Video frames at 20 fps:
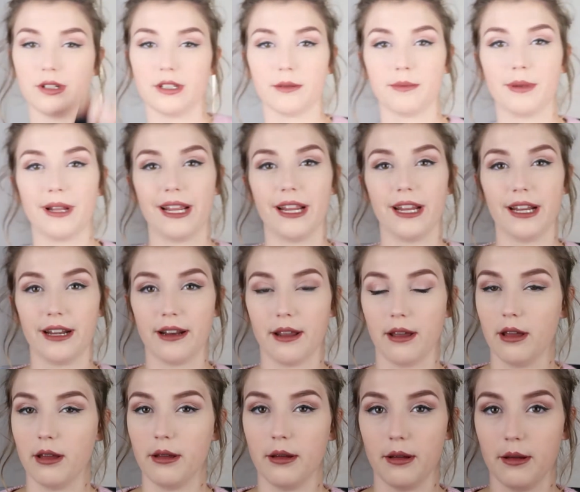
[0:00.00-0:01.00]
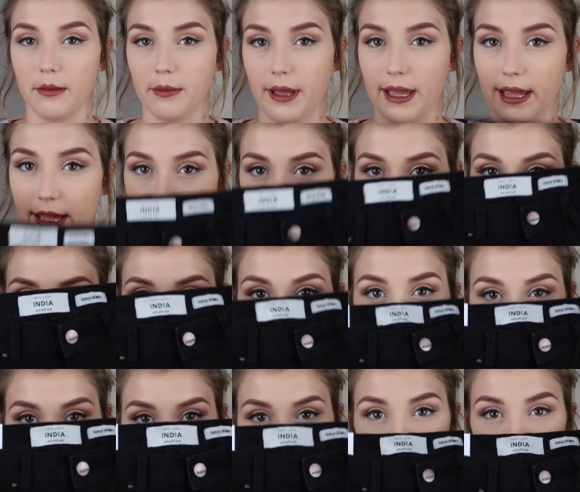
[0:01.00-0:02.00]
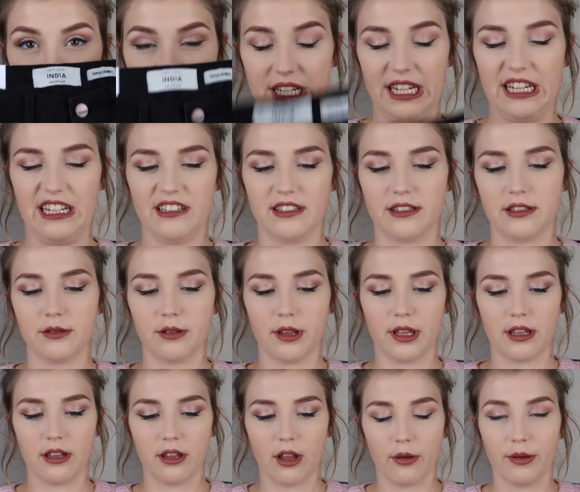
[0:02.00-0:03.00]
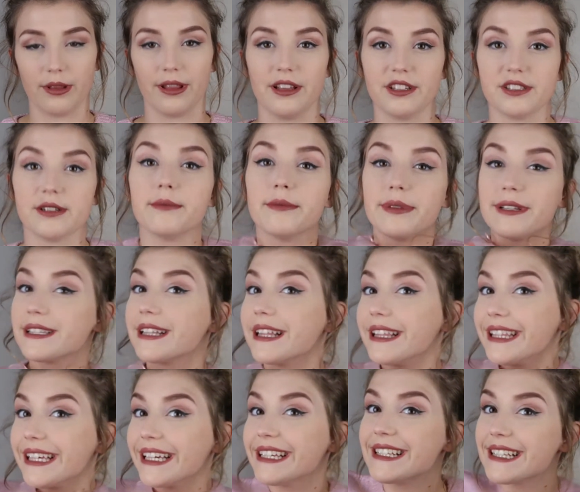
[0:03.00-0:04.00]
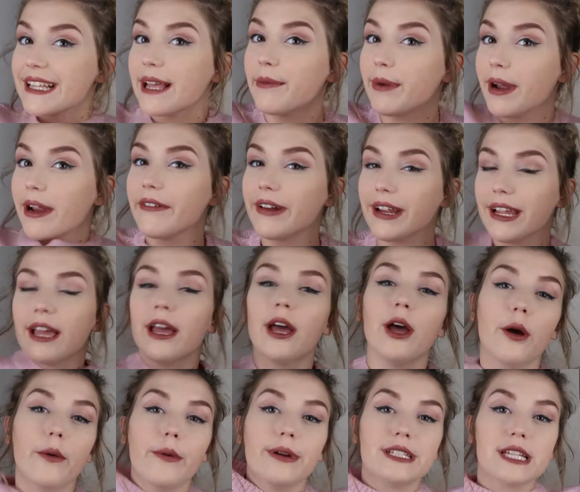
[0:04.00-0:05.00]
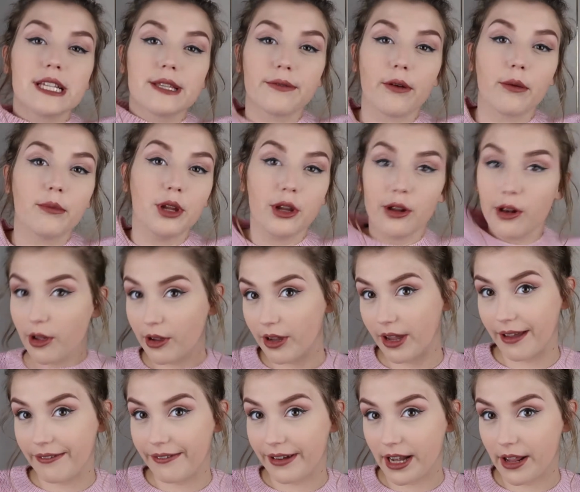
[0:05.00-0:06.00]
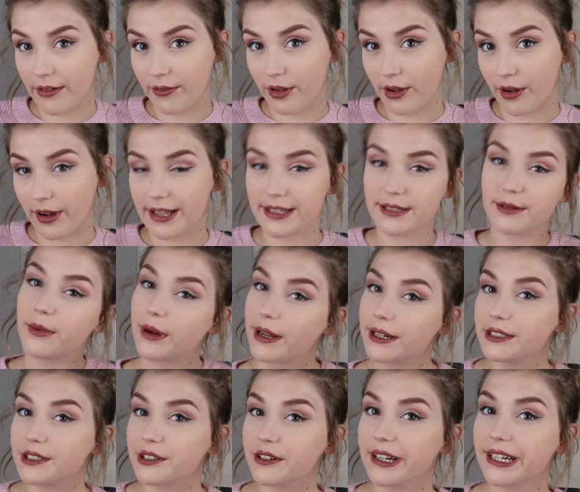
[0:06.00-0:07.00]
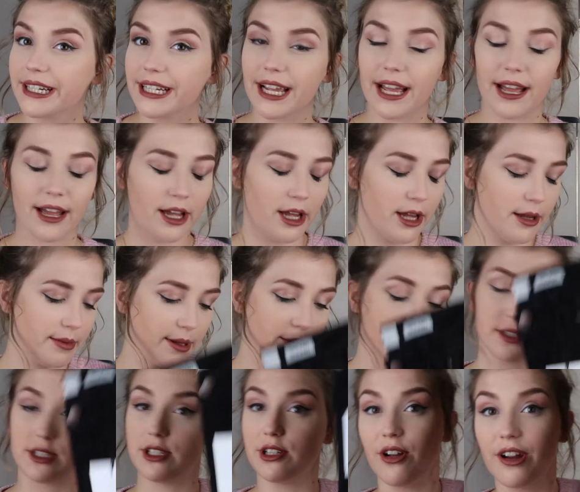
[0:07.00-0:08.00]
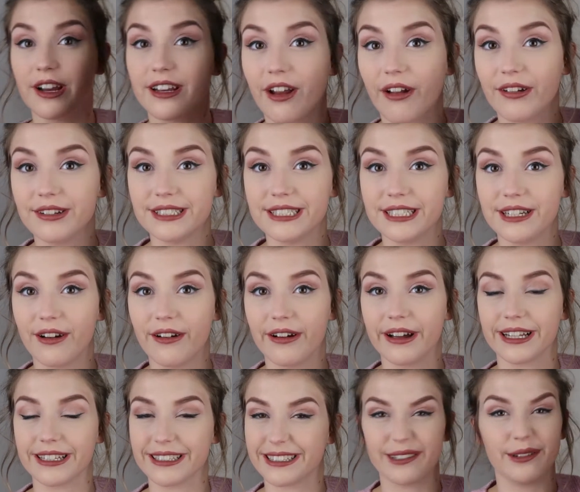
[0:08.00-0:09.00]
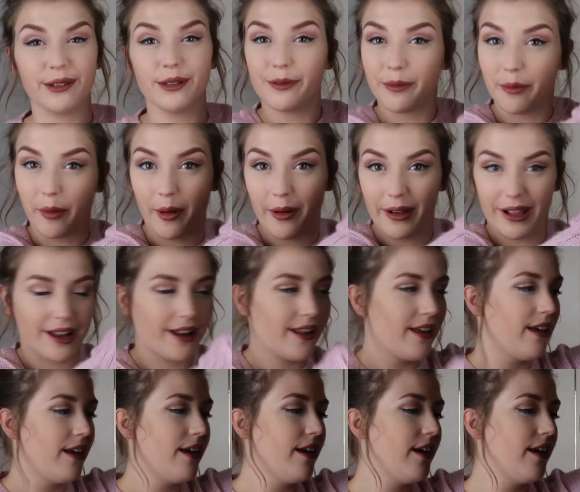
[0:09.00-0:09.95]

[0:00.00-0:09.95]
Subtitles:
wanted a plain pair of black jeans. So they could go with like jumpers like this I'm wearing, which is from New Look, if any of you guys are wondering. It was $9.99, so it's a bargain.